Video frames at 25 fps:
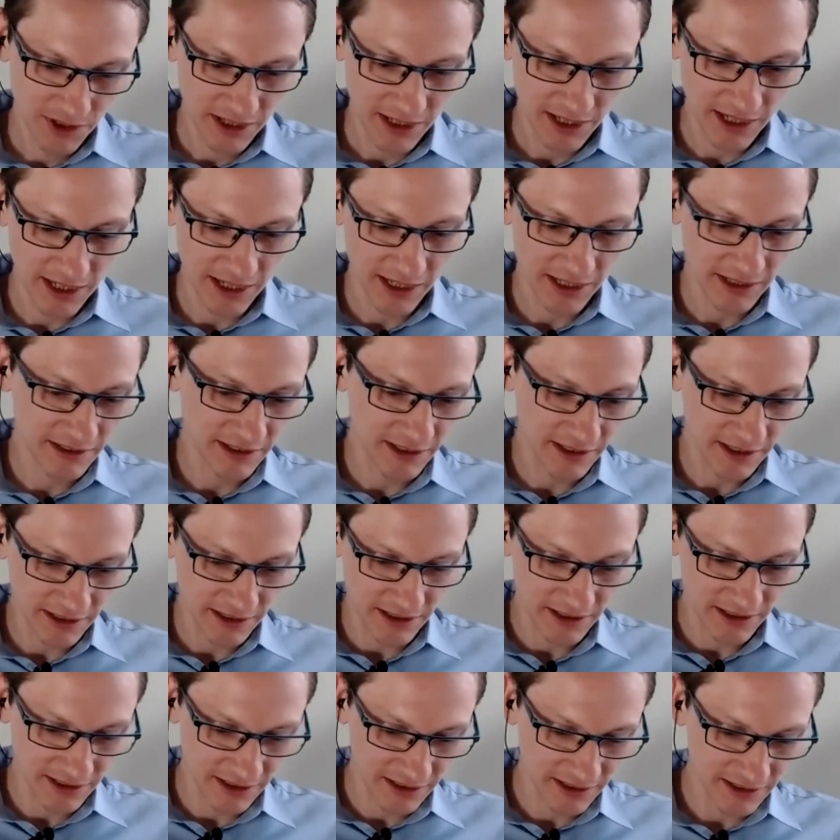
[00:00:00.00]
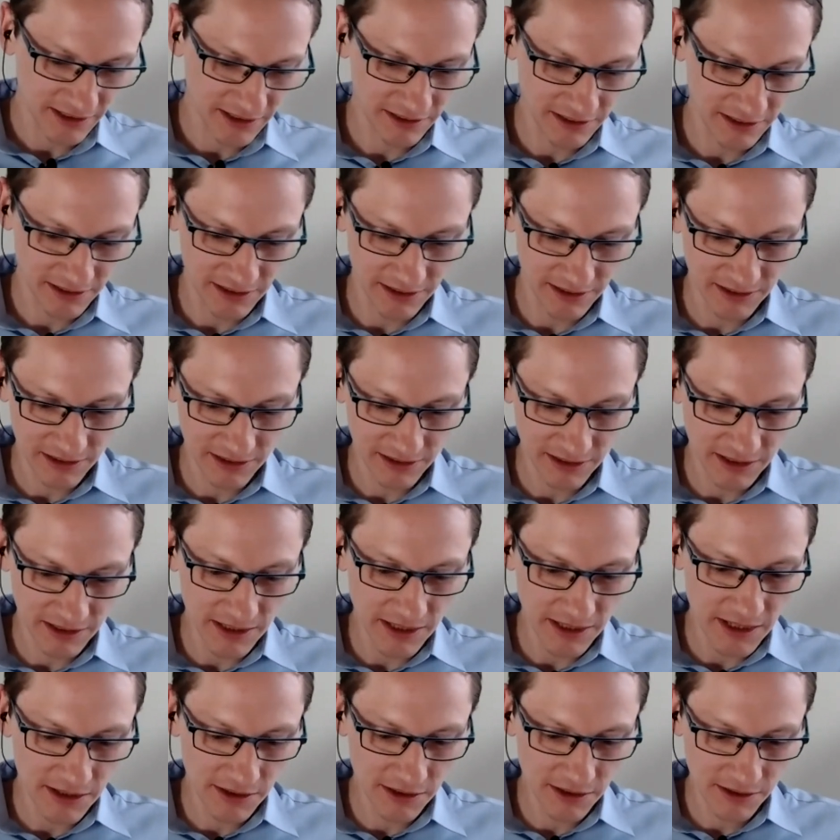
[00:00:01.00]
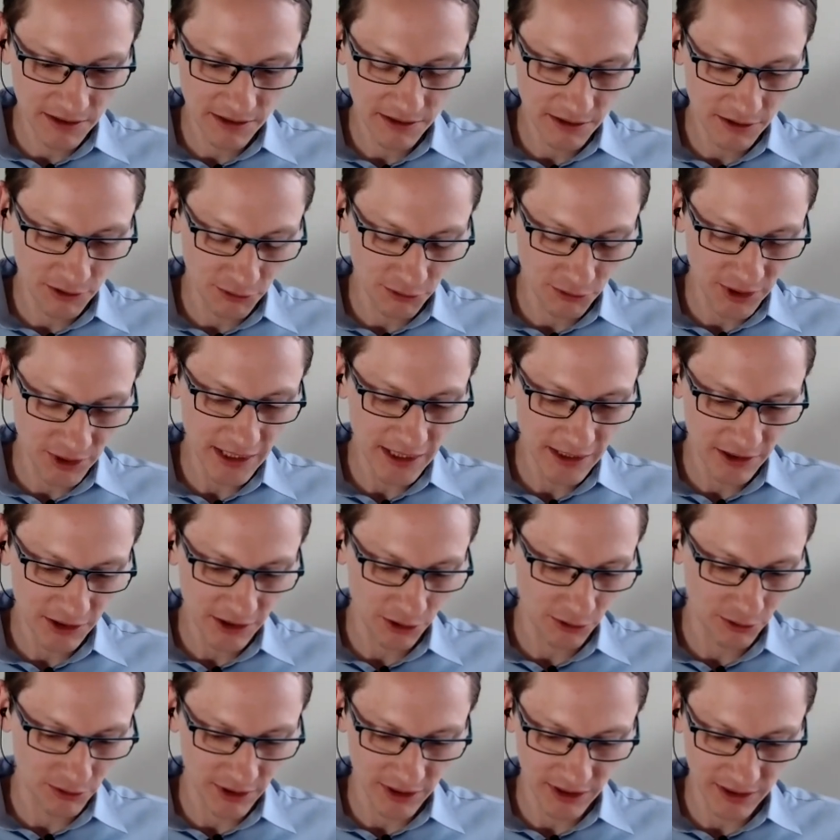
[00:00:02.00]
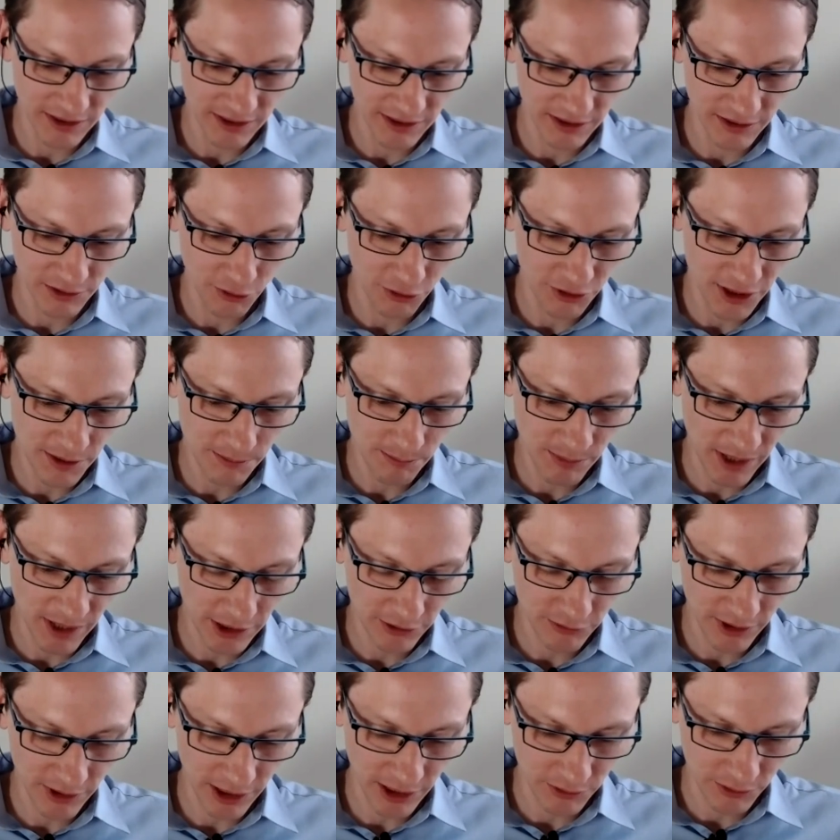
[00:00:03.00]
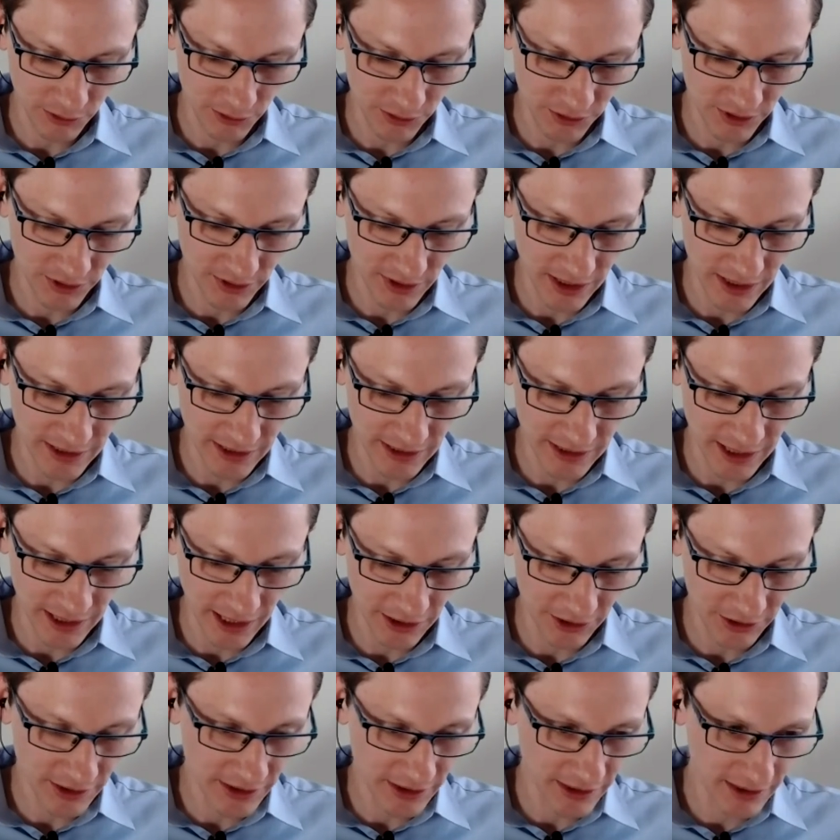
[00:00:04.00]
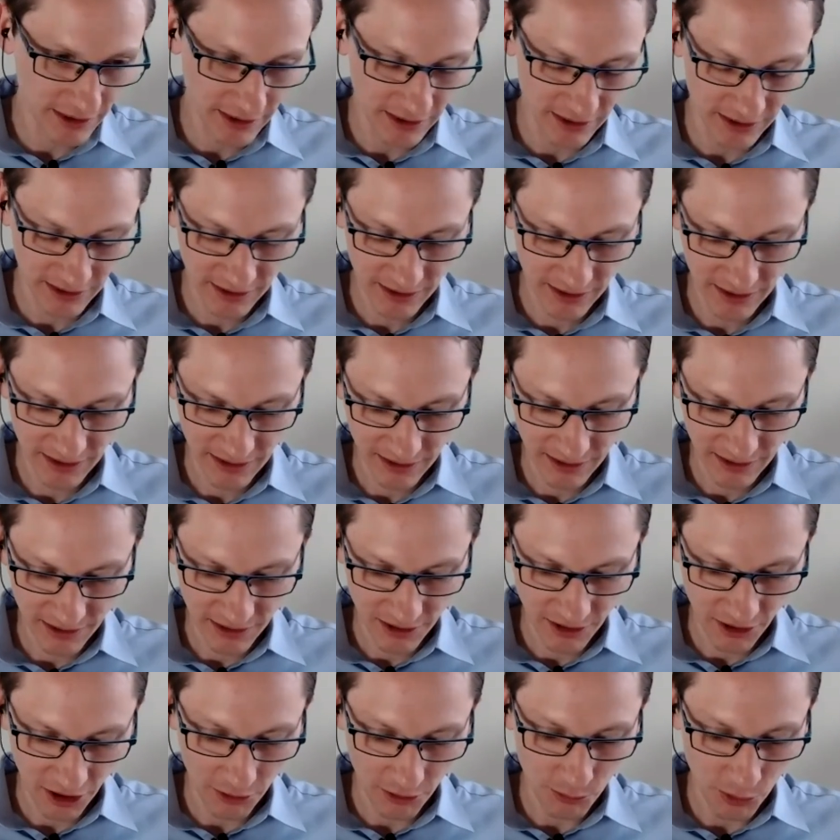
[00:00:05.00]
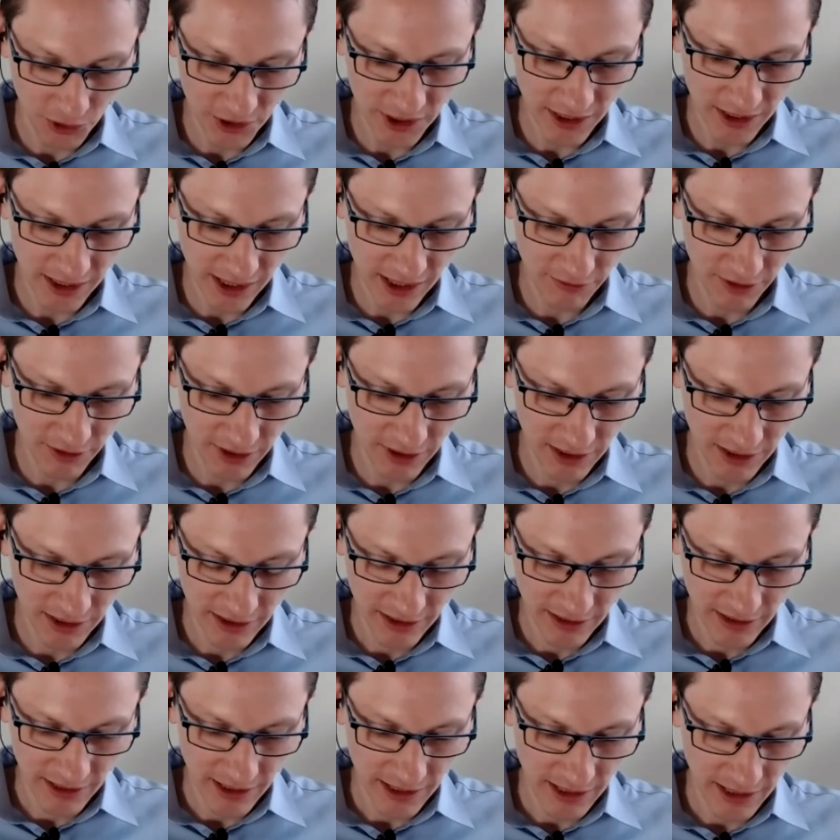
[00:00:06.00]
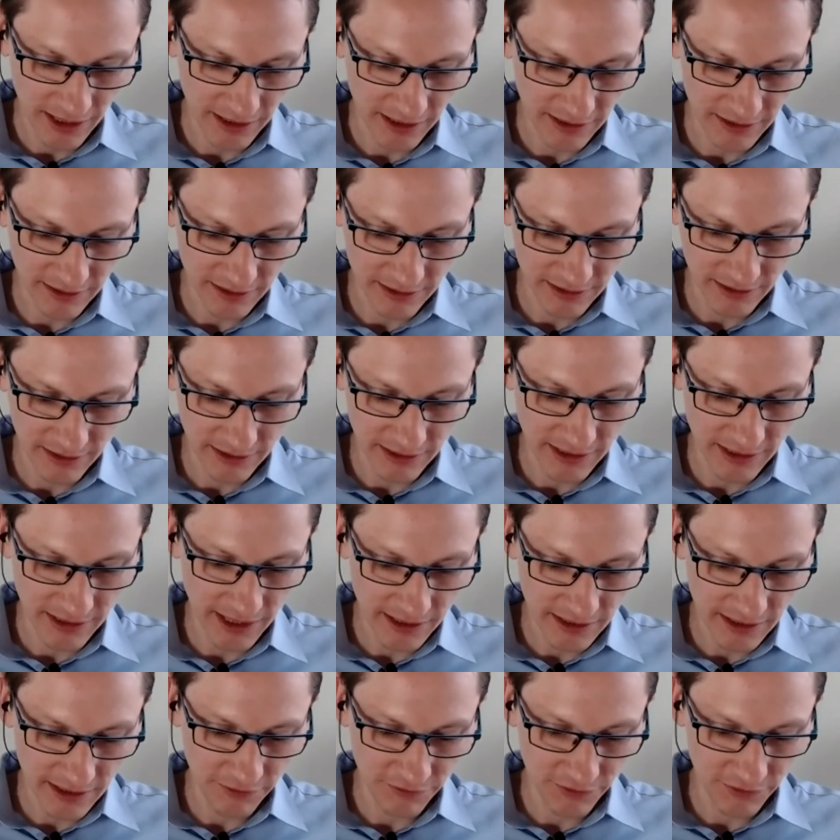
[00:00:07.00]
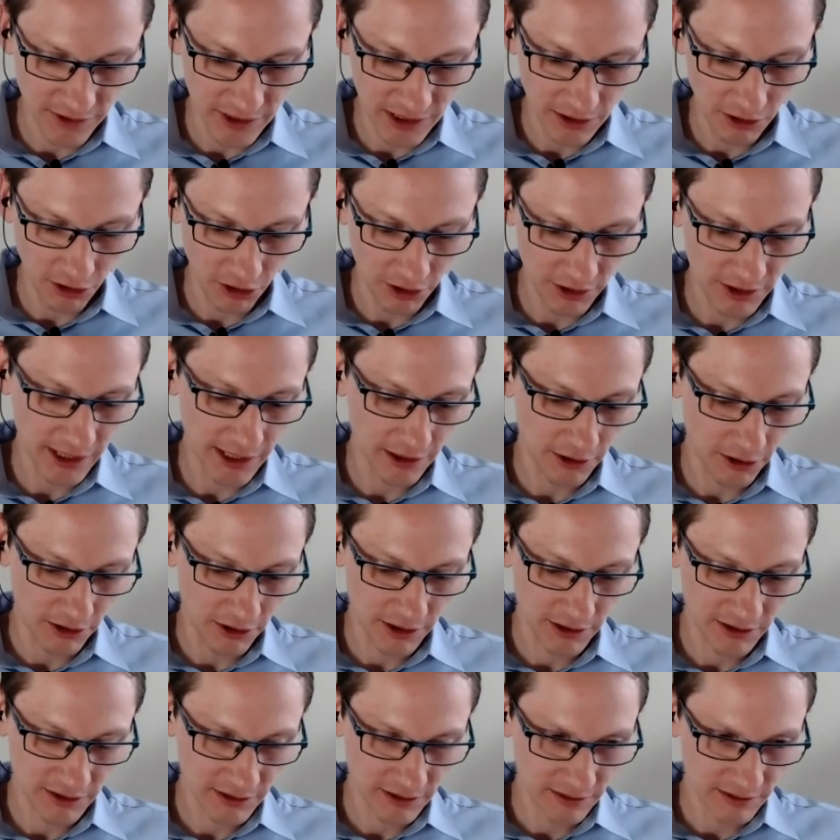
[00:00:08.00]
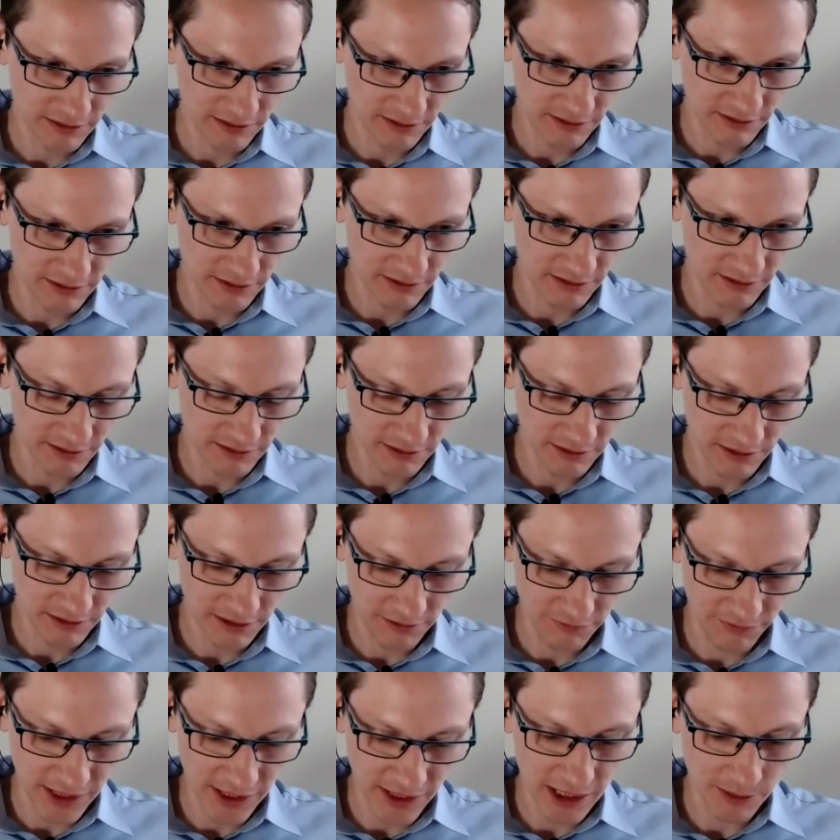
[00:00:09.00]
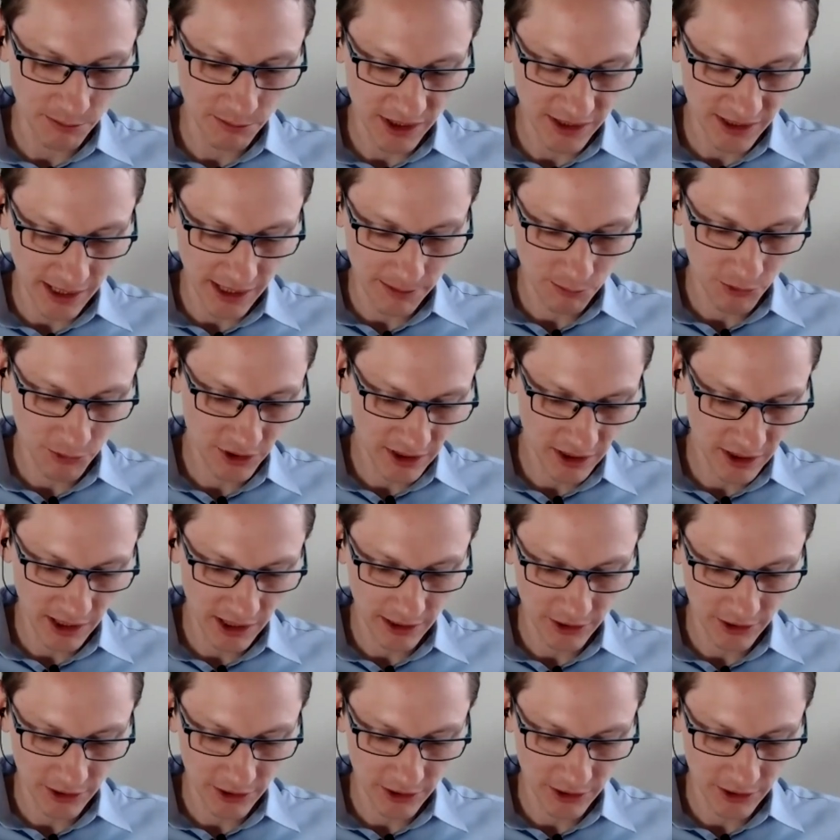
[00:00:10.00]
And uh, th these three, so the noise background, also the linearity, the harmonic level, and the SFDR, they are available separately.